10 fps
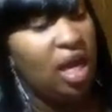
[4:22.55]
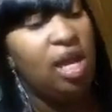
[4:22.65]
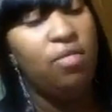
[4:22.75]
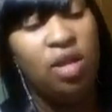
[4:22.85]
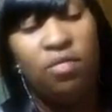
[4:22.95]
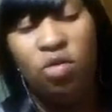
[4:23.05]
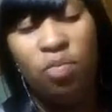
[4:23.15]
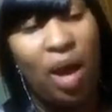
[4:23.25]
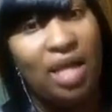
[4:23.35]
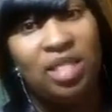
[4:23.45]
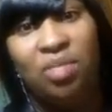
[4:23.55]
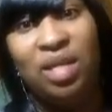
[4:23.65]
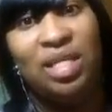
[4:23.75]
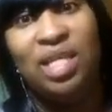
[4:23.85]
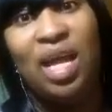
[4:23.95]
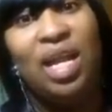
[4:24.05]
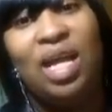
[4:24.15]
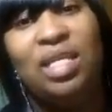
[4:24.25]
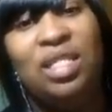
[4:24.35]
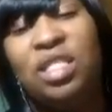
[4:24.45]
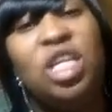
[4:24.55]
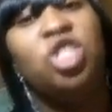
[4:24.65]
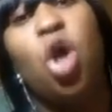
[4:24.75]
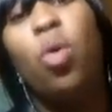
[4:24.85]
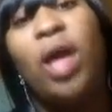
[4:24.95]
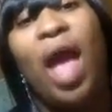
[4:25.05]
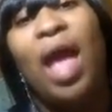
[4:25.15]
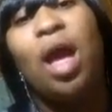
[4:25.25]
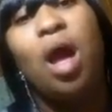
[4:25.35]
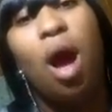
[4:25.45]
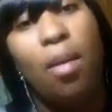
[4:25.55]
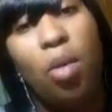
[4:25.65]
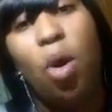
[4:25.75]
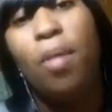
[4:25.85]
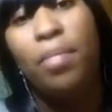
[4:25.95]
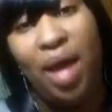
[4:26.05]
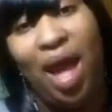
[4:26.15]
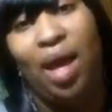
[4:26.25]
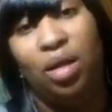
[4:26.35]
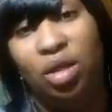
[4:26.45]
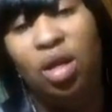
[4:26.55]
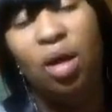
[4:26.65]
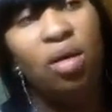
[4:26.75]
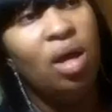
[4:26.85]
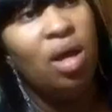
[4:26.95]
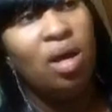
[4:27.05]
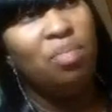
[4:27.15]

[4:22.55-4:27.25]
Even if you buy something that's 99 cents, it's okay. Come on back. You know?